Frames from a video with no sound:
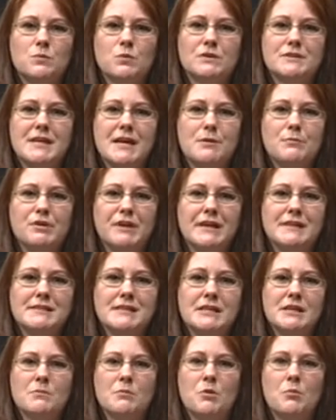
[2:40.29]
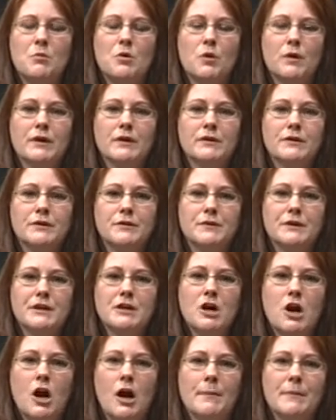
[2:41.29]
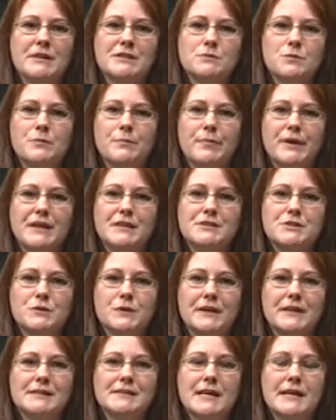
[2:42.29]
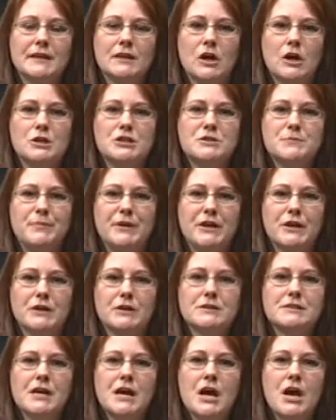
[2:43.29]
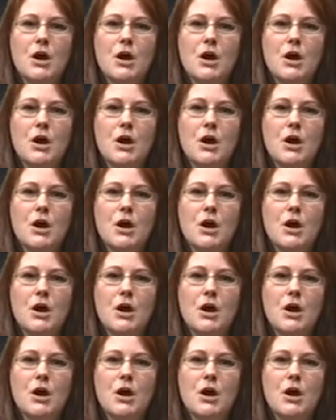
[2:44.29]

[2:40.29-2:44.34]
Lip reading: will take place in the Memorial Union Commons with big screens and large speakers,